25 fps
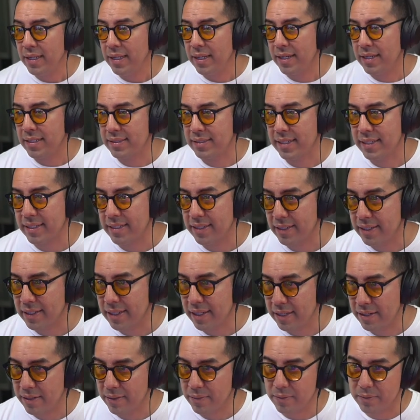as I can
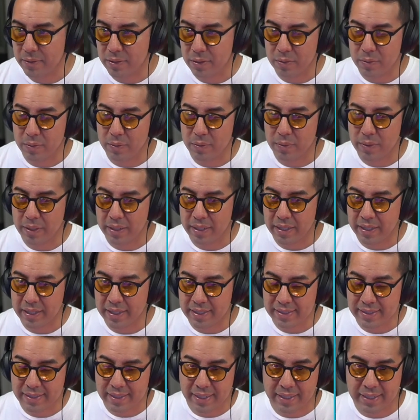kind of do a
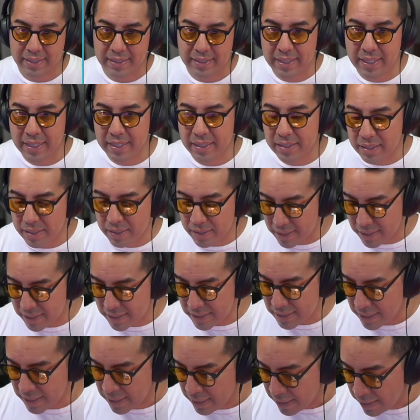second take to
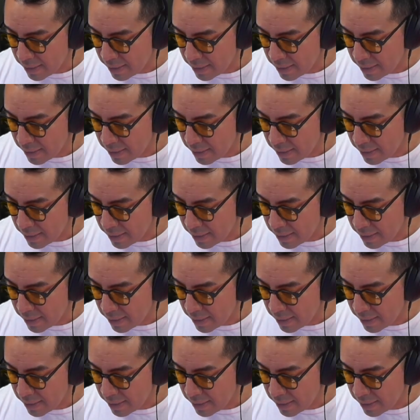this.